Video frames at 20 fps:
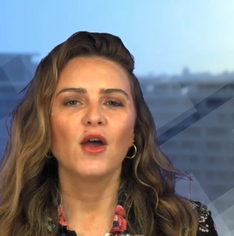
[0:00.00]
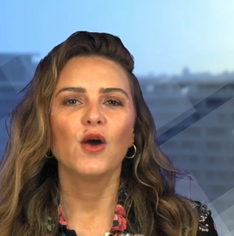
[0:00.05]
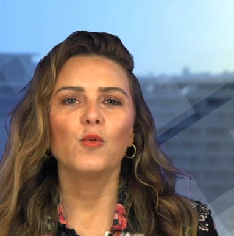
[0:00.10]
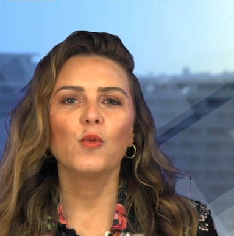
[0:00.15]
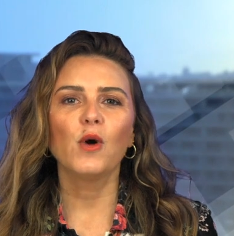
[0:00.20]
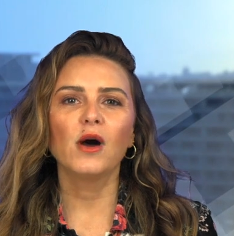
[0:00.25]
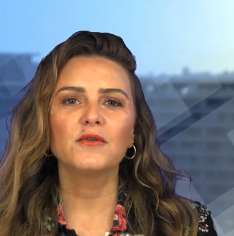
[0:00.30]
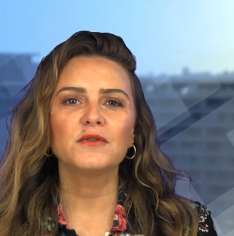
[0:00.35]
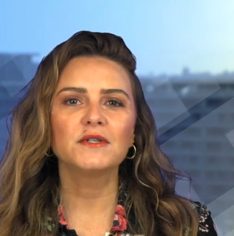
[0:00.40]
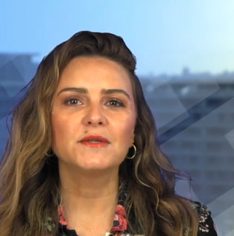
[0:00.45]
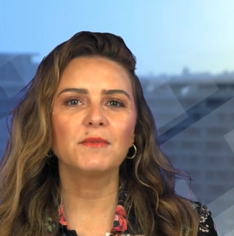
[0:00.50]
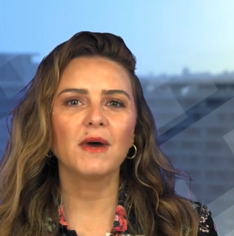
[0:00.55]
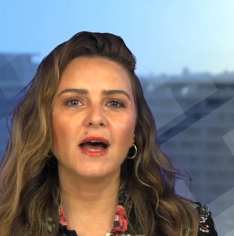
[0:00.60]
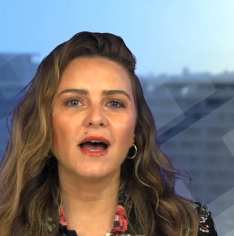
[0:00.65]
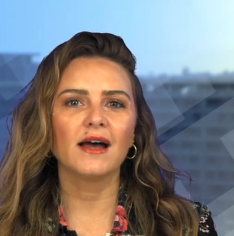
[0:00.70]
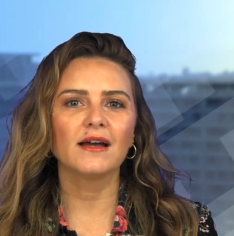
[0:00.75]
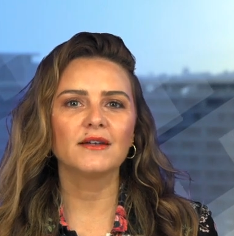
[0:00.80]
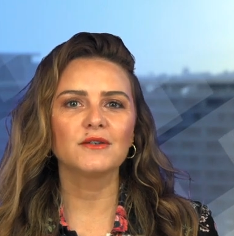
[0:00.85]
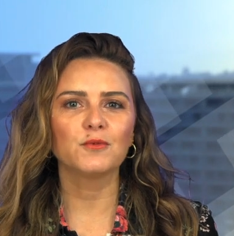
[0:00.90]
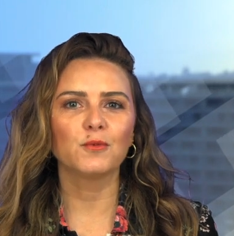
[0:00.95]
While
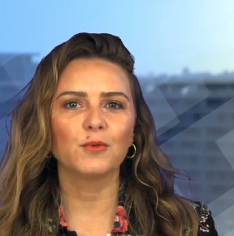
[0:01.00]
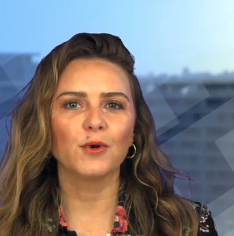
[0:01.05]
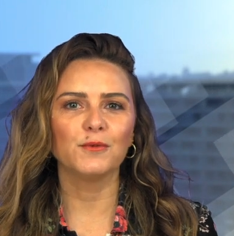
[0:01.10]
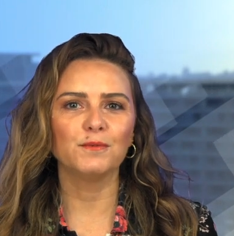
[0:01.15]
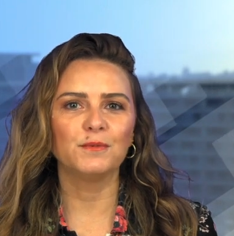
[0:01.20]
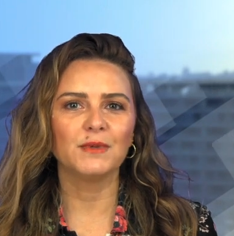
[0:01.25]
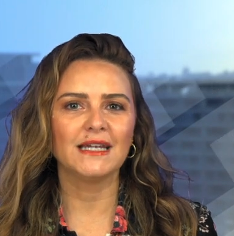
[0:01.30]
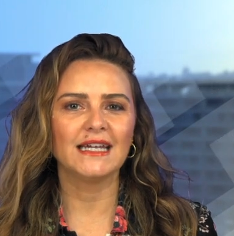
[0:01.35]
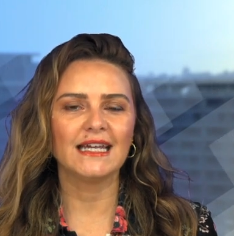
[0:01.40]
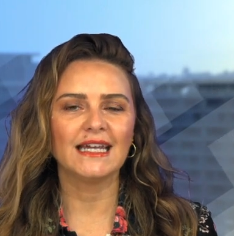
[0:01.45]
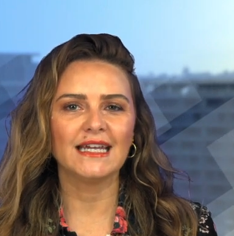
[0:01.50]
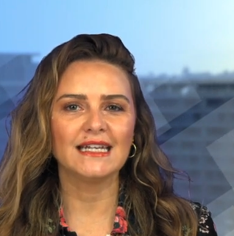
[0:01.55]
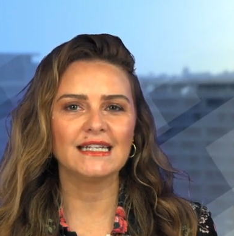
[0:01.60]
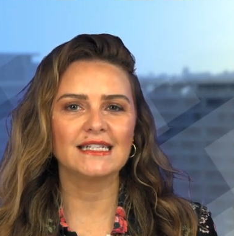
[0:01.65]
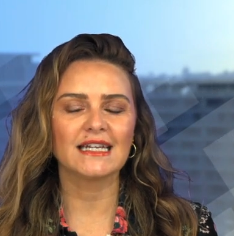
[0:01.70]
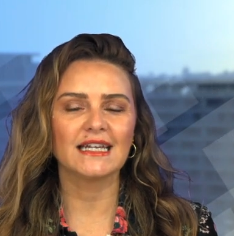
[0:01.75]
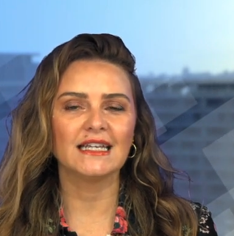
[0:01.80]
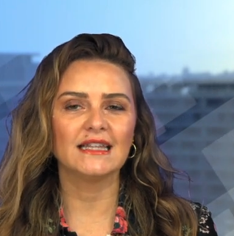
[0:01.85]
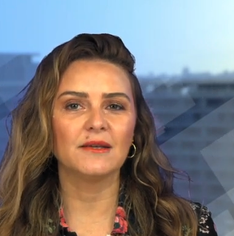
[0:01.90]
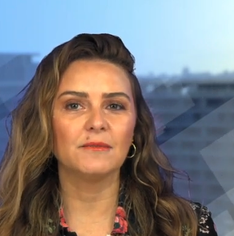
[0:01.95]
demand won't be hit
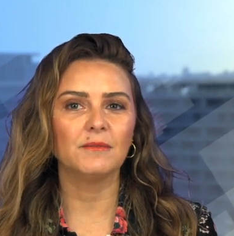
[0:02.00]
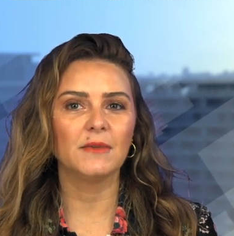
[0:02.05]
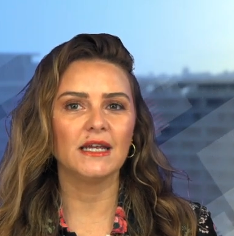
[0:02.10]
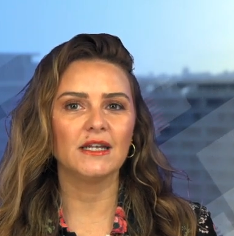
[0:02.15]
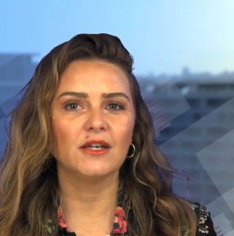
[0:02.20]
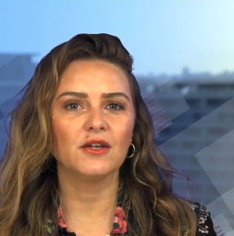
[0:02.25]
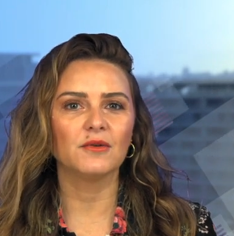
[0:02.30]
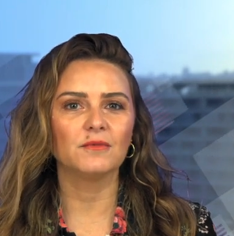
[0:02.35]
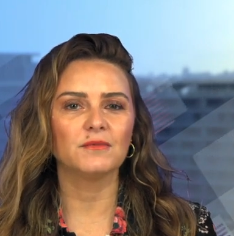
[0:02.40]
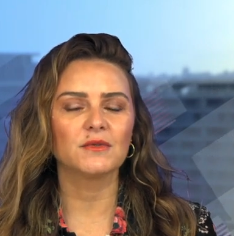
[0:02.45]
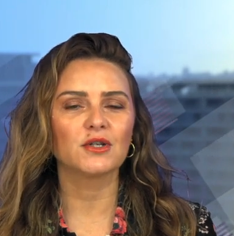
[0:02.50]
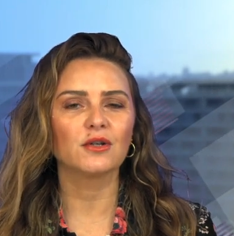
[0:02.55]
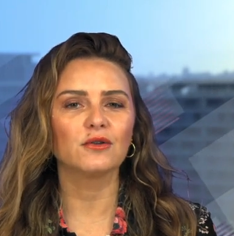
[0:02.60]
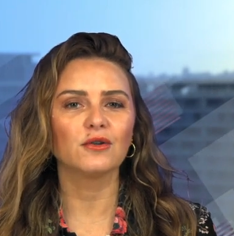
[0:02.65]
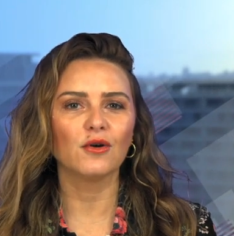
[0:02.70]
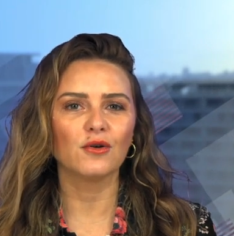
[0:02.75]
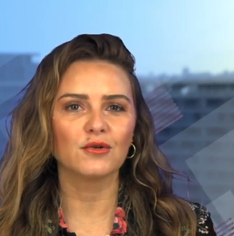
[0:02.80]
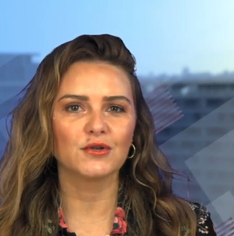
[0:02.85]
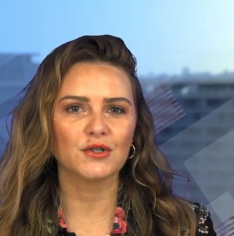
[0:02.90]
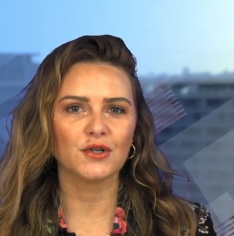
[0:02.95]
in the medium to
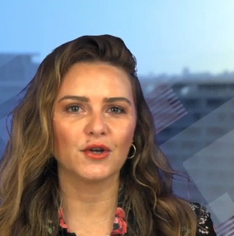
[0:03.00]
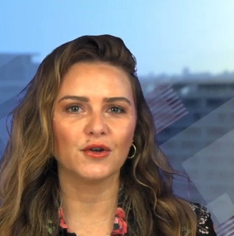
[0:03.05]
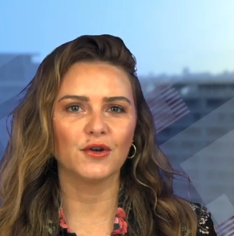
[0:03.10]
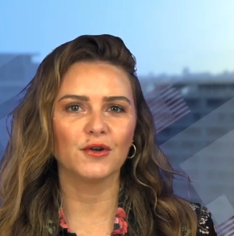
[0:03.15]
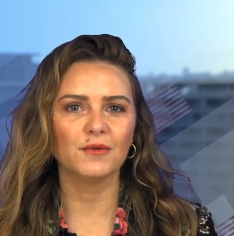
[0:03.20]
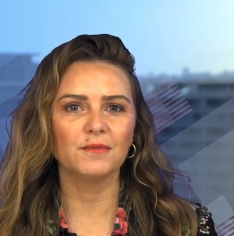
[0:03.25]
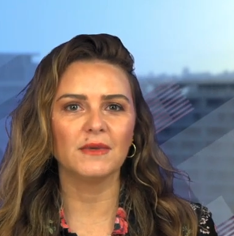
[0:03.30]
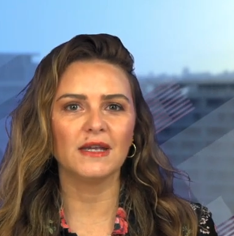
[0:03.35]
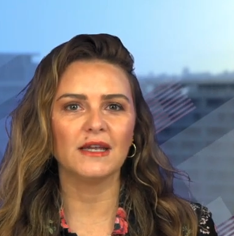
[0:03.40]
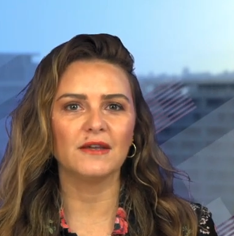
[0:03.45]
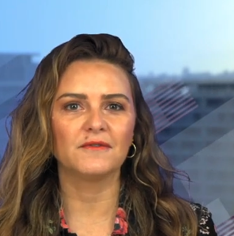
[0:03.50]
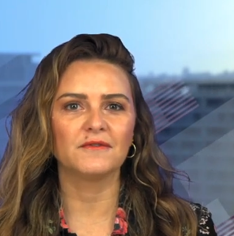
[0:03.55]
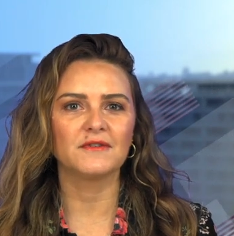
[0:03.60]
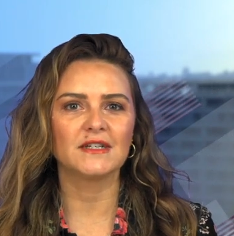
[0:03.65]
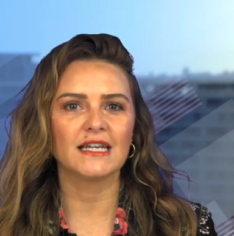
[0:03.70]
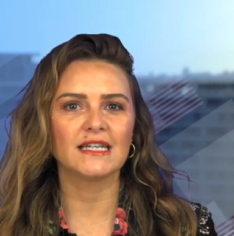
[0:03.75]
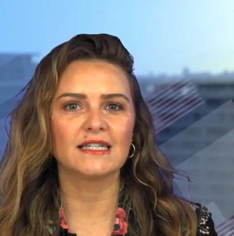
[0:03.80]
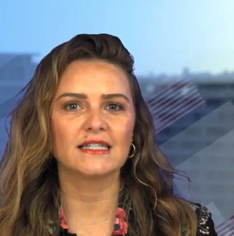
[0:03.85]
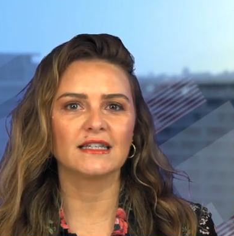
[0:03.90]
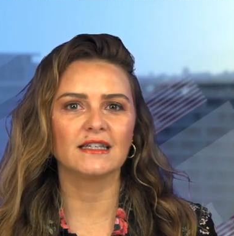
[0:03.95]
long term if
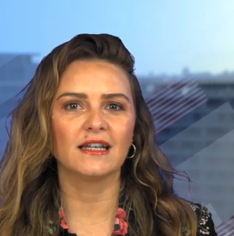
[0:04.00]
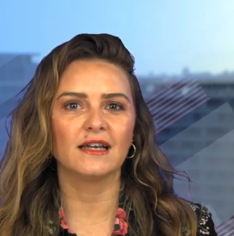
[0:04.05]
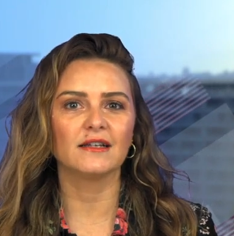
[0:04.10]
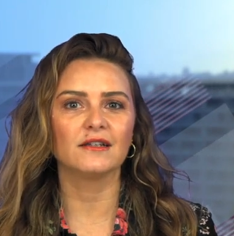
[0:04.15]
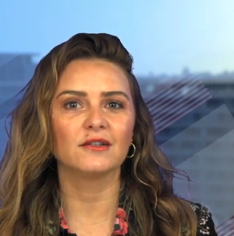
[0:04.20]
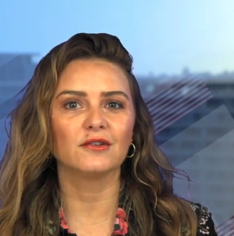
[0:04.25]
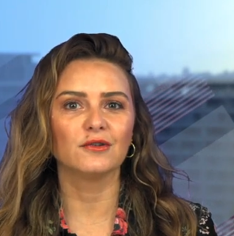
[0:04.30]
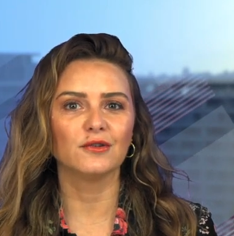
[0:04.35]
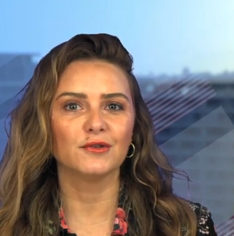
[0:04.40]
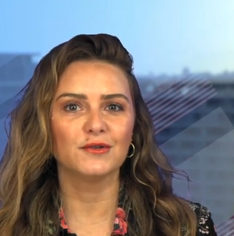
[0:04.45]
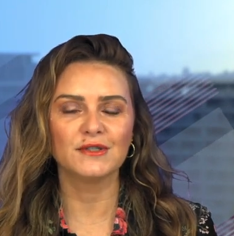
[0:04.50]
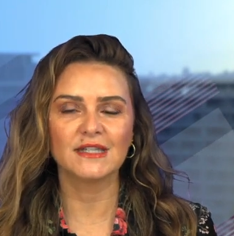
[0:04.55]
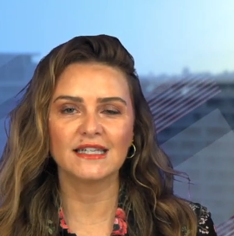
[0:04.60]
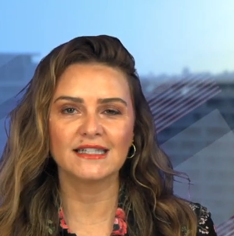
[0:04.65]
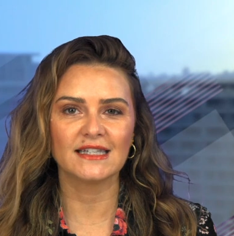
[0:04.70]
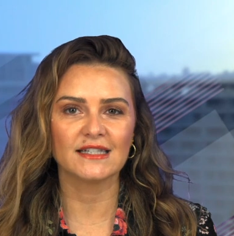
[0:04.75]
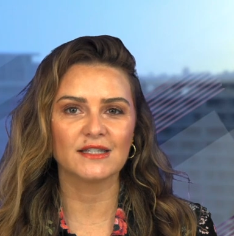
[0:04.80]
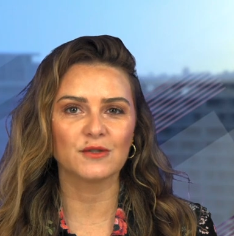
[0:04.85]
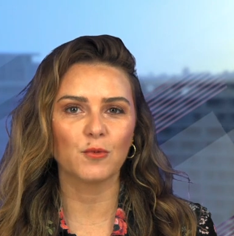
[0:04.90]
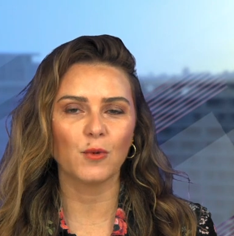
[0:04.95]
Tesla loses
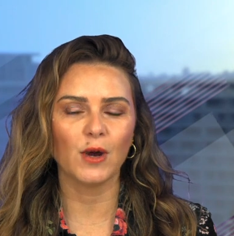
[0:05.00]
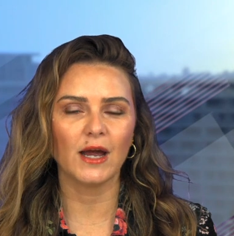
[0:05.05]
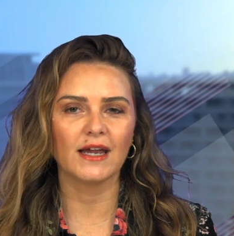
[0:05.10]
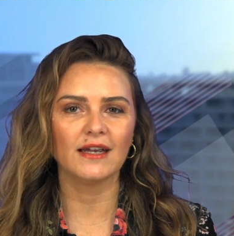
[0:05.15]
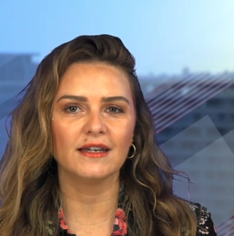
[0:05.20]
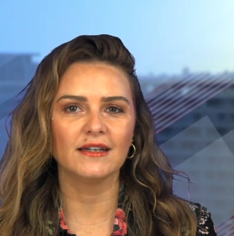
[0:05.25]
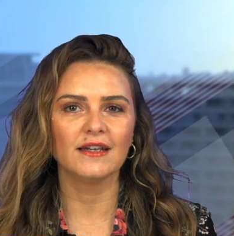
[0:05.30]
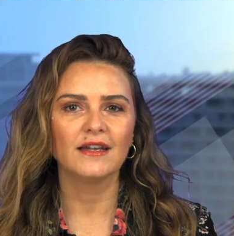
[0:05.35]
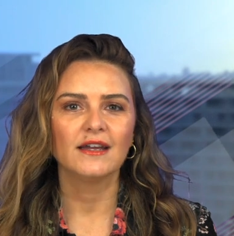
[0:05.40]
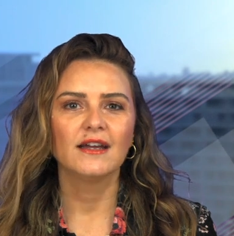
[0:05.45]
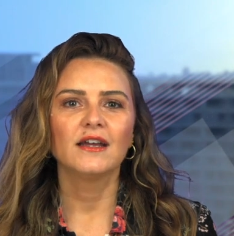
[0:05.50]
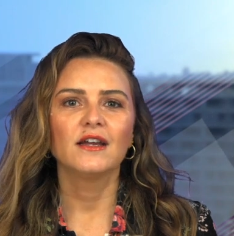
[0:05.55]
its way,